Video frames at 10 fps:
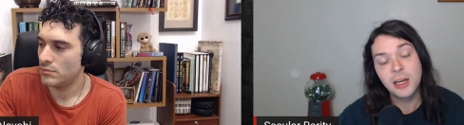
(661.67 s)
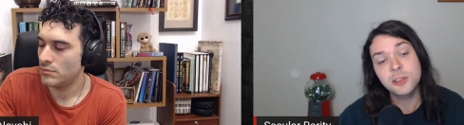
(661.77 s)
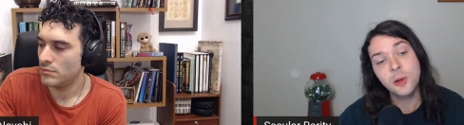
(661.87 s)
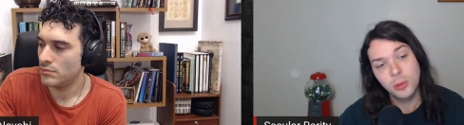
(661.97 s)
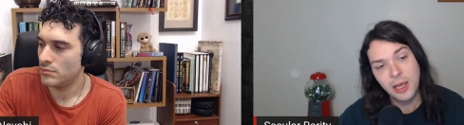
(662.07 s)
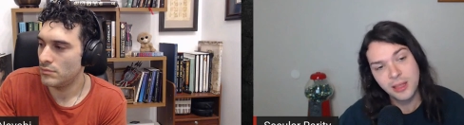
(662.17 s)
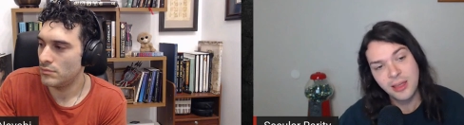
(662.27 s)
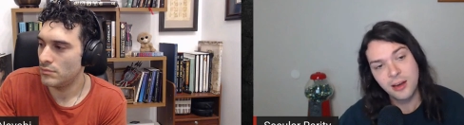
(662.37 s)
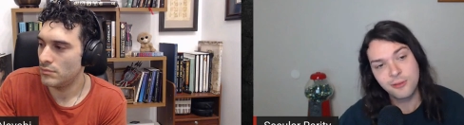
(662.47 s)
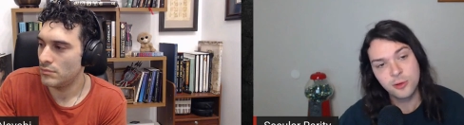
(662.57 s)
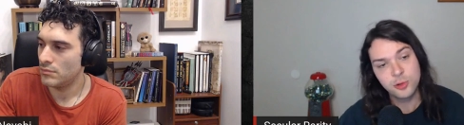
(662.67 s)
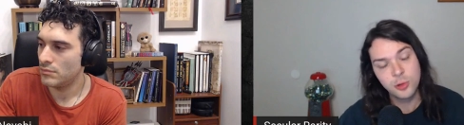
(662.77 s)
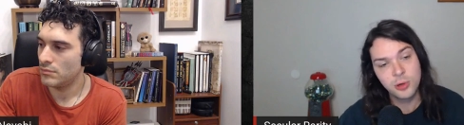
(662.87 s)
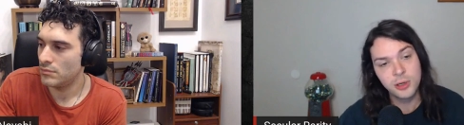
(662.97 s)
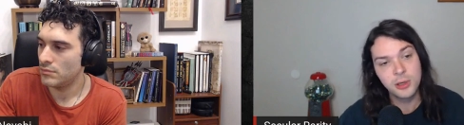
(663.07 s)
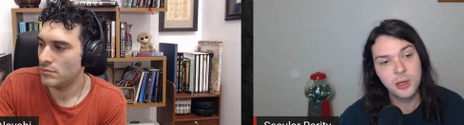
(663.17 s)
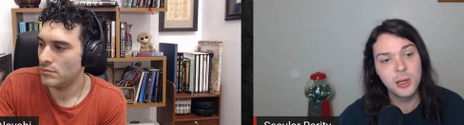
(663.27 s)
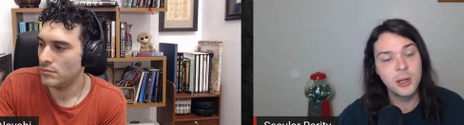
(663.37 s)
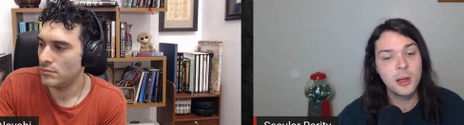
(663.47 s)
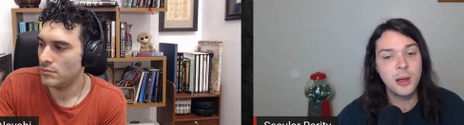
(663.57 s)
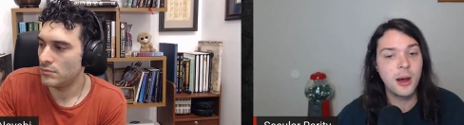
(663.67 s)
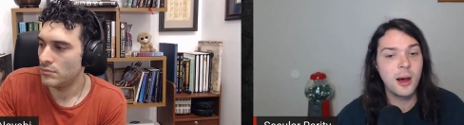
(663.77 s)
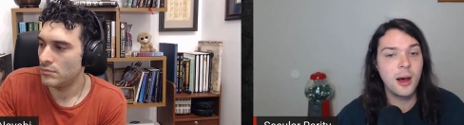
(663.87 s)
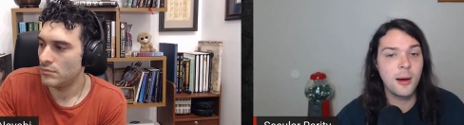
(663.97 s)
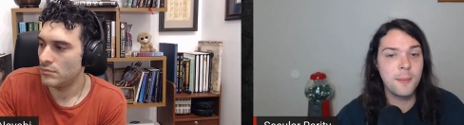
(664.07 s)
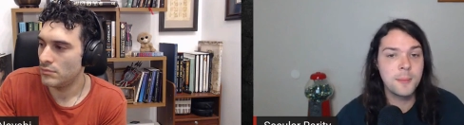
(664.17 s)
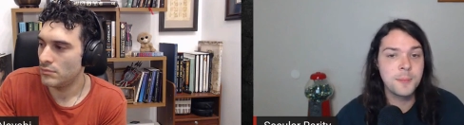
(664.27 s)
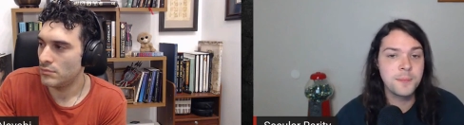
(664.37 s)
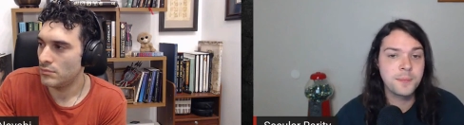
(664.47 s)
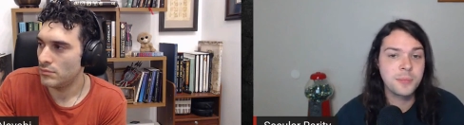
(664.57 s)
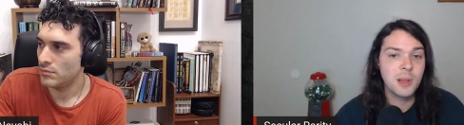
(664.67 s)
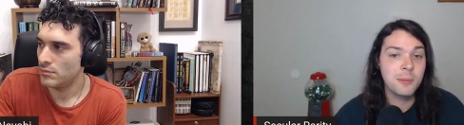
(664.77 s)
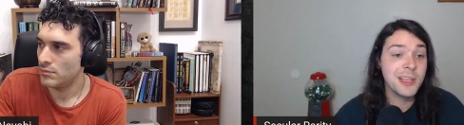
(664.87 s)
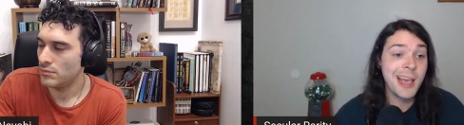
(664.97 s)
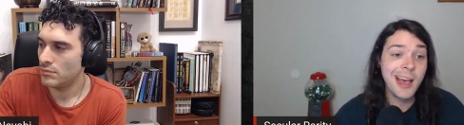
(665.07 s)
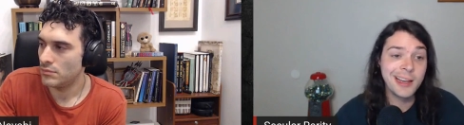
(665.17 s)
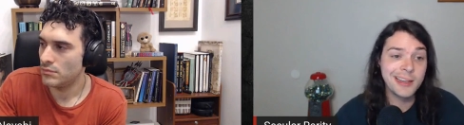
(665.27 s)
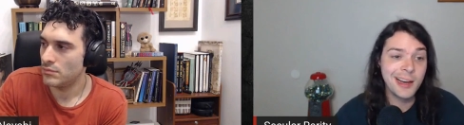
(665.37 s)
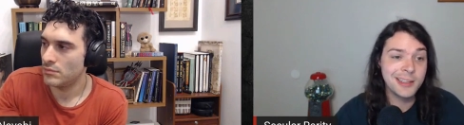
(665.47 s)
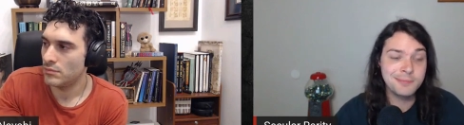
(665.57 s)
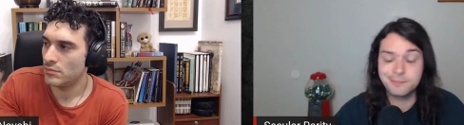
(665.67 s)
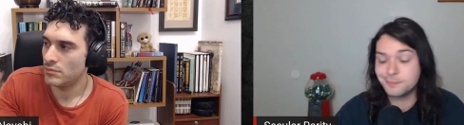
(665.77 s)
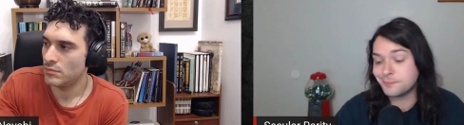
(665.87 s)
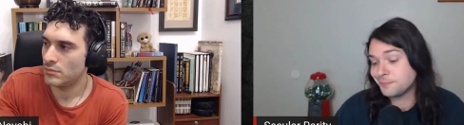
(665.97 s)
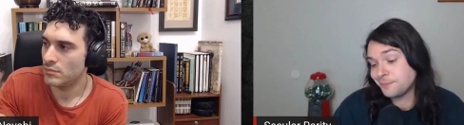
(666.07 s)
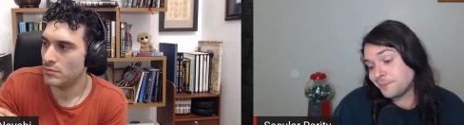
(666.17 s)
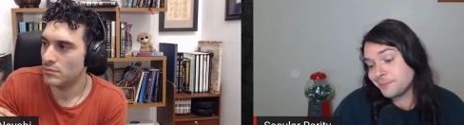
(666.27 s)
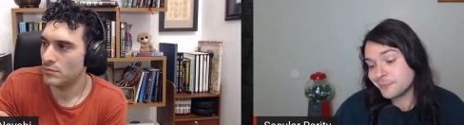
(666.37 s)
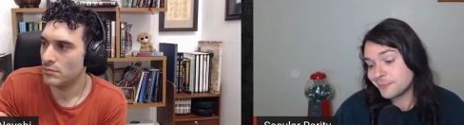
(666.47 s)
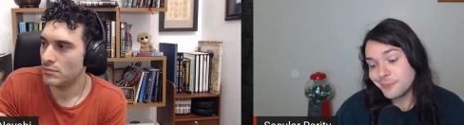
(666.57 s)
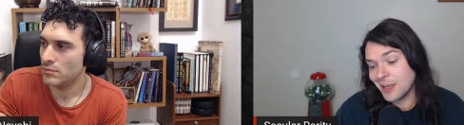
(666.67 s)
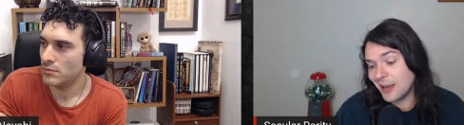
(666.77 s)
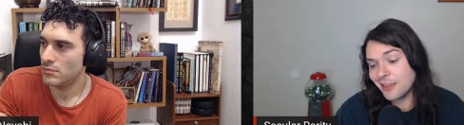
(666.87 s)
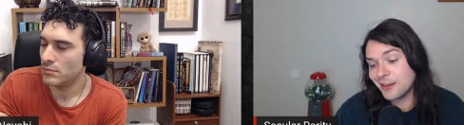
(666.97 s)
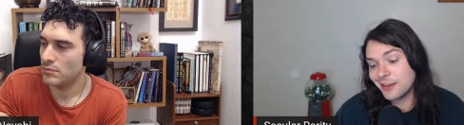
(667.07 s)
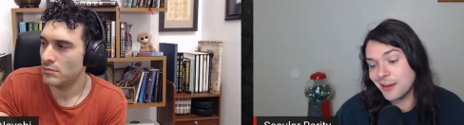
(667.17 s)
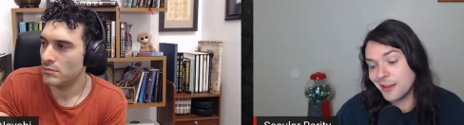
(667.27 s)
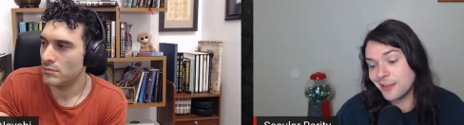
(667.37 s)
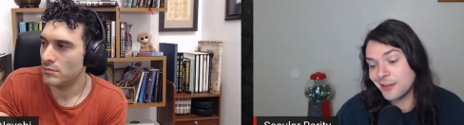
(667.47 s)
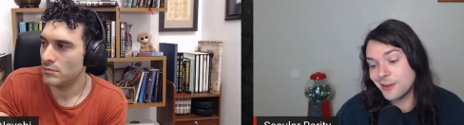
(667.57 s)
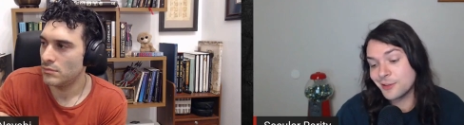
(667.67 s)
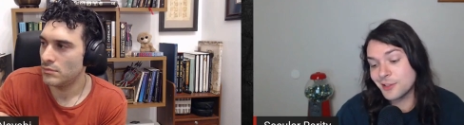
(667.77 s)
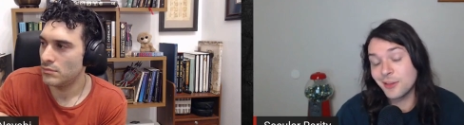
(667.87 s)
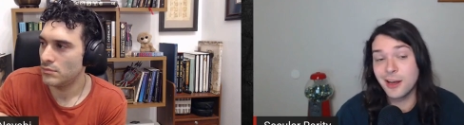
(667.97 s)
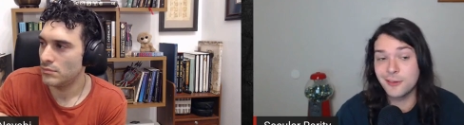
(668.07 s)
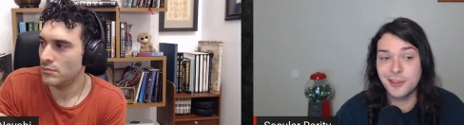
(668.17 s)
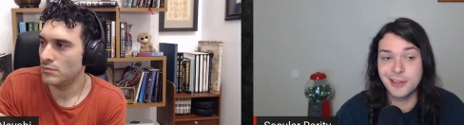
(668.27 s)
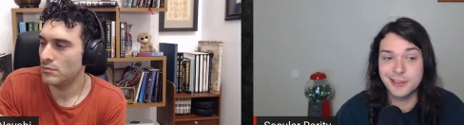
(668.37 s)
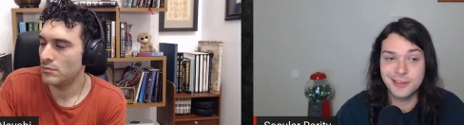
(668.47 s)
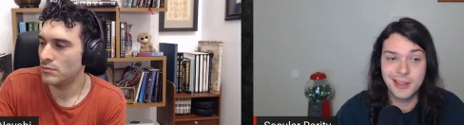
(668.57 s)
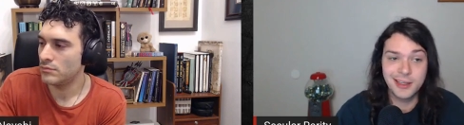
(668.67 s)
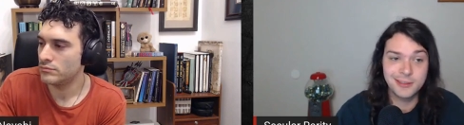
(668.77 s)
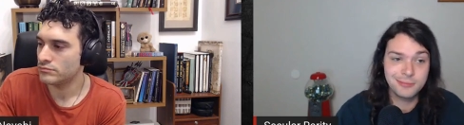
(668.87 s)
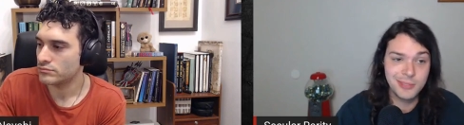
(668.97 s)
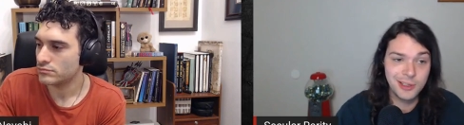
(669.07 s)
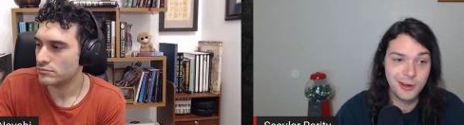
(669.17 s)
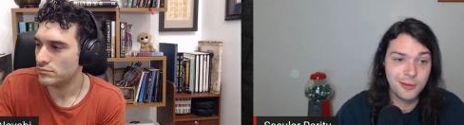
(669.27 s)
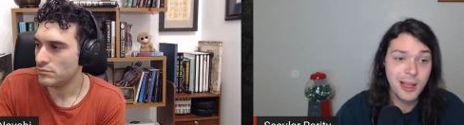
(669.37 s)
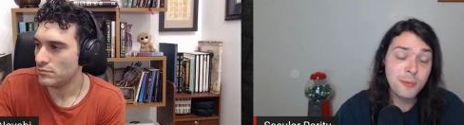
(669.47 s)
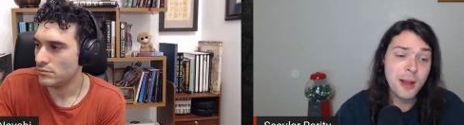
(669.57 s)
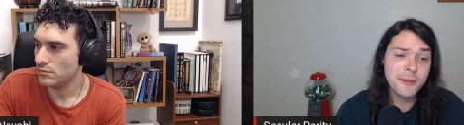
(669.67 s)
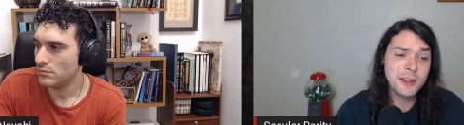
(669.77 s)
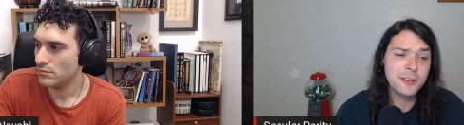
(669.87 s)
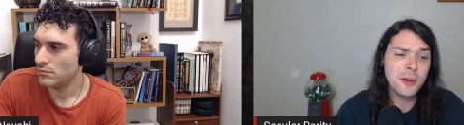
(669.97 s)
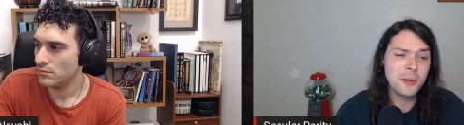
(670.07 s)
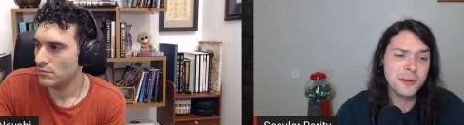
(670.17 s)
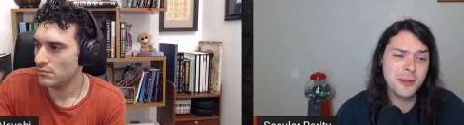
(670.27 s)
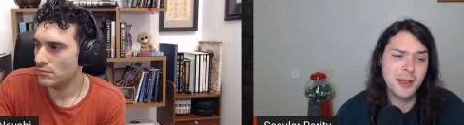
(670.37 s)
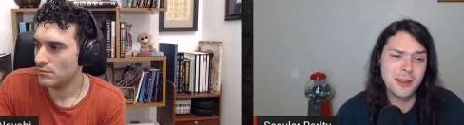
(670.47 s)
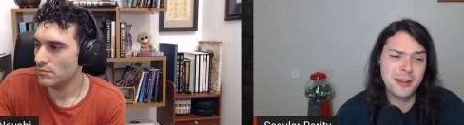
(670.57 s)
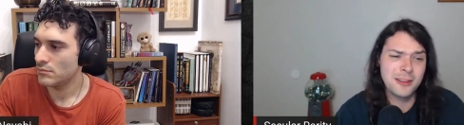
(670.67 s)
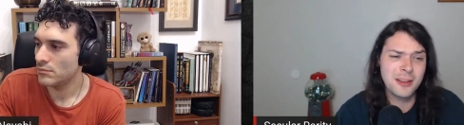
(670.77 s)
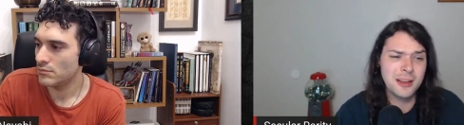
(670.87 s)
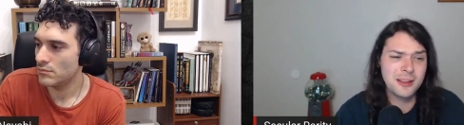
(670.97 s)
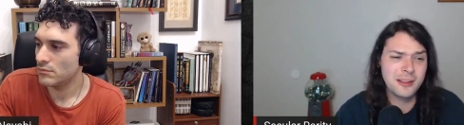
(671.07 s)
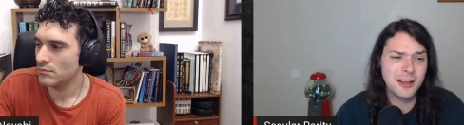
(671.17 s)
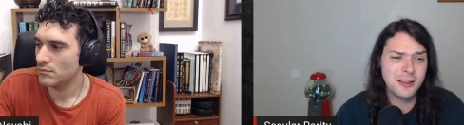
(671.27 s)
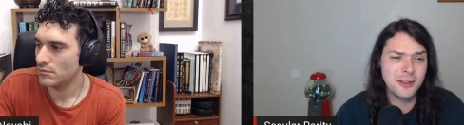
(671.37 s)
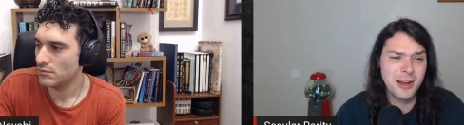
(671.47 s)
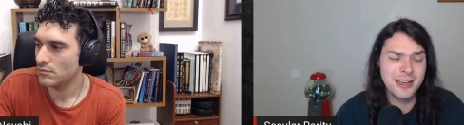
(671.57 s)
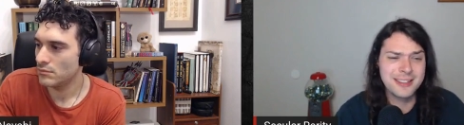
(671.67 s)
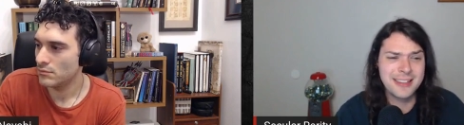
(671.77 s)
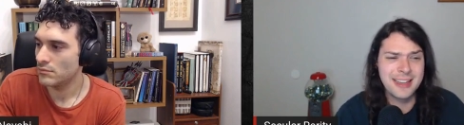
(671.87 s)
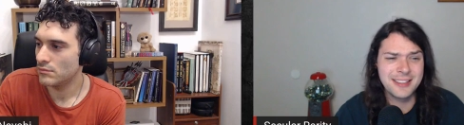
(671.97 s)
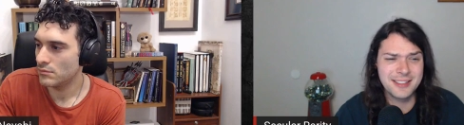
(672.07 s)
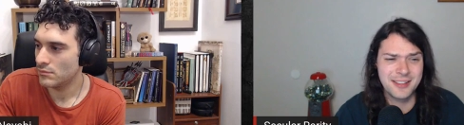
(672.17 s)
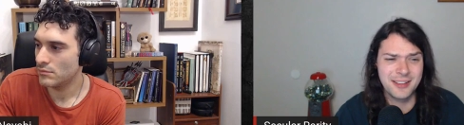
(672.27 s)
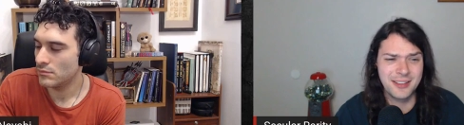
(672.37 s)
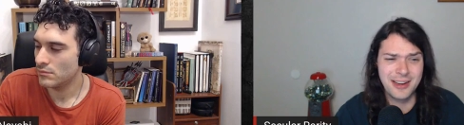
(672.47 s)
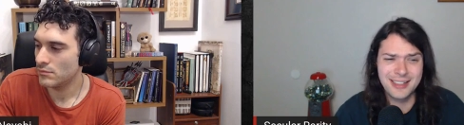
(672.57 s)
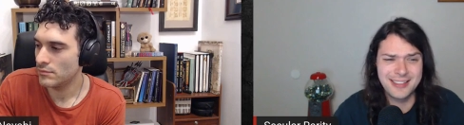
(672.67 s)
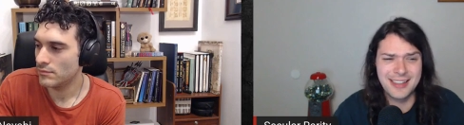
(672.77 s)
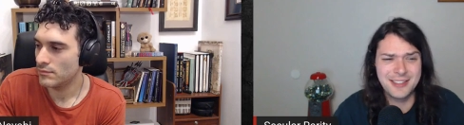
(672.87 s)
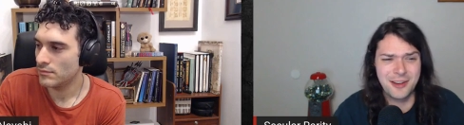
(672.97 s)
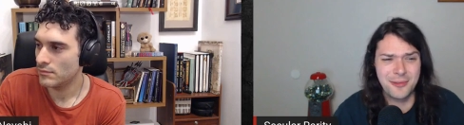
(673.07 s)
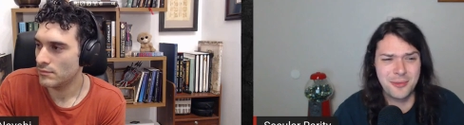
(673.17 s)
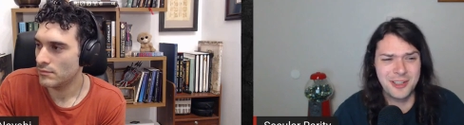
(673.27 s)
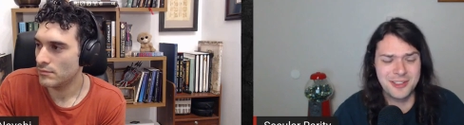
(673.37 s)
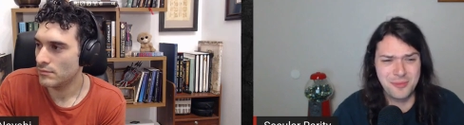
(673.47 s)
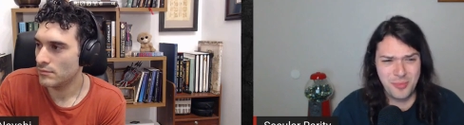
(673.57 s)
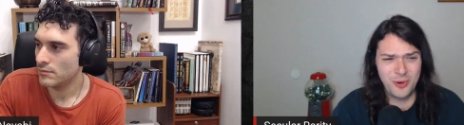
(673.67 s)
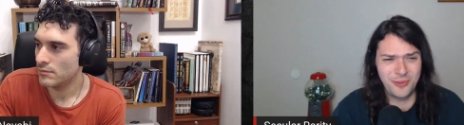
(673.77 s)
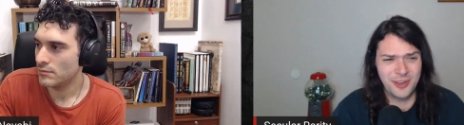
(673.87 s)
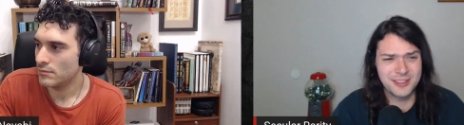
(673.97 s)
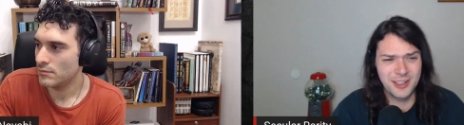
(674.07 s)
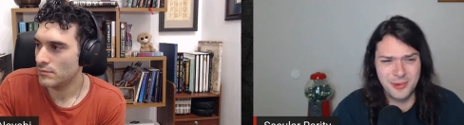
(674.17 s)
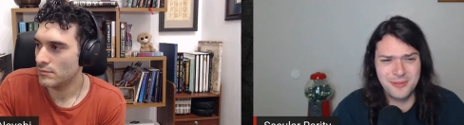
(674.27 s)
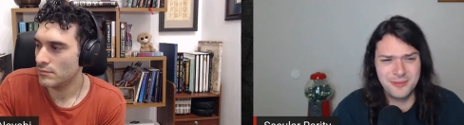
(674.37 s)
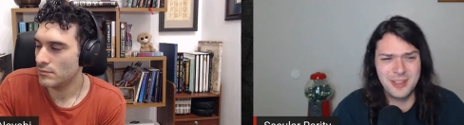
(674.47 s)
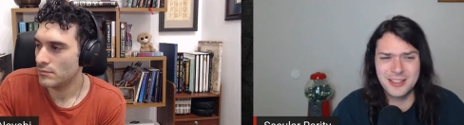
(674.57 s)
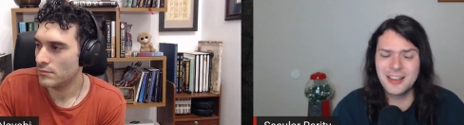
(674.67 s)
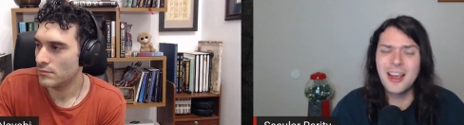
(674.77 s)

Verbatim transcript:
Speaker 1: I don't like that for sure. Um, but yeah, I, I I think I think there's a lot of things that, you know, and rightfully so, there's a lot of things that that the United States has done. The United States government isn't perfect. Like we've it's